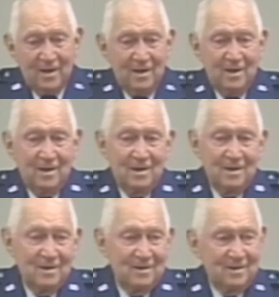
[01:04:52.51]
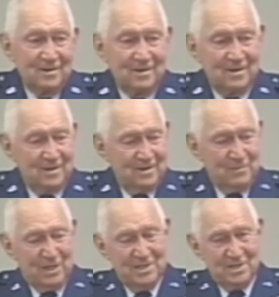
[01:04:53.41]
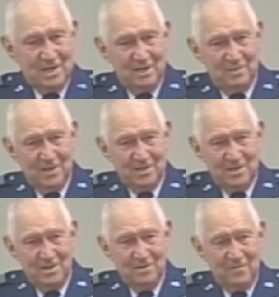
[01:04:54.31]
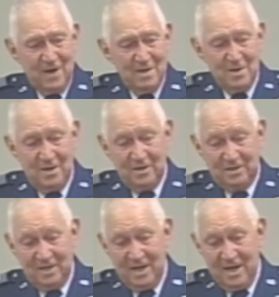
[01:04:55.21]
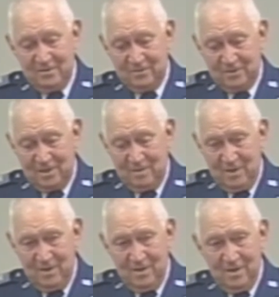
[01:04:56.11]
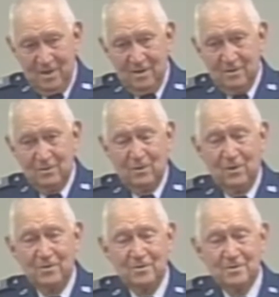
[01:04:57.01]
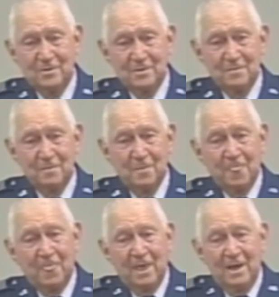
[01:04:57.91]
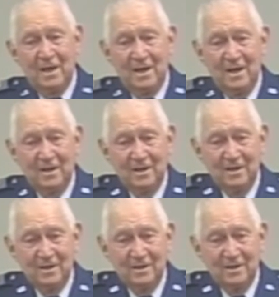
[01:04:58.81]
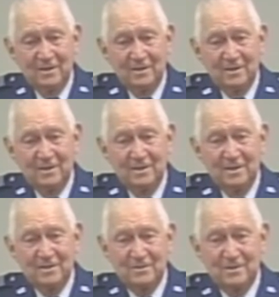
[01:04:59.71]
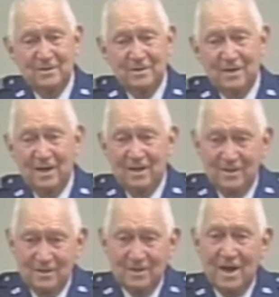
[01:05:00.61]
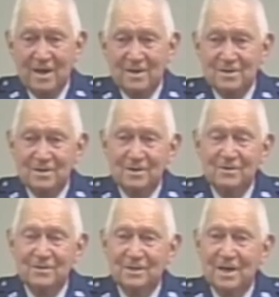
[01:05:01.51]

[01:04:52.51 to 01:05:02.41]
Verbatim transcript: And uh, by this time, the engineer and fireman then got out and was coming toward us. And uh, this one uh, looked at us and no, oh, it